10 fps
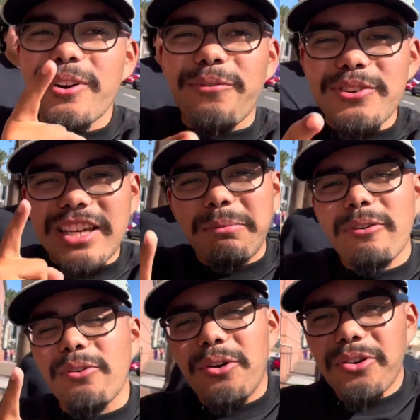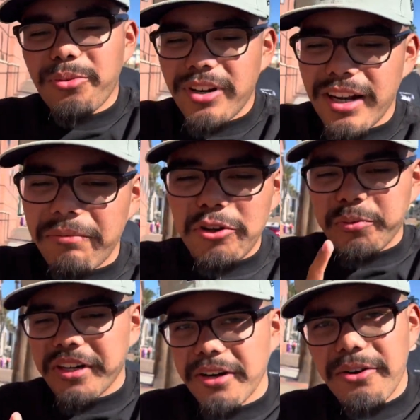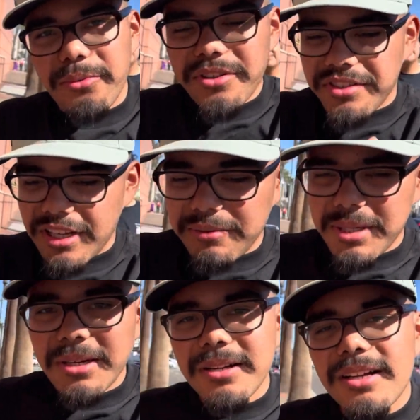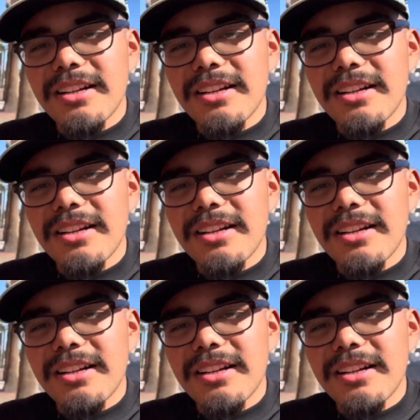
First time ever going to one. I've always wanted to go to one since I was a kid.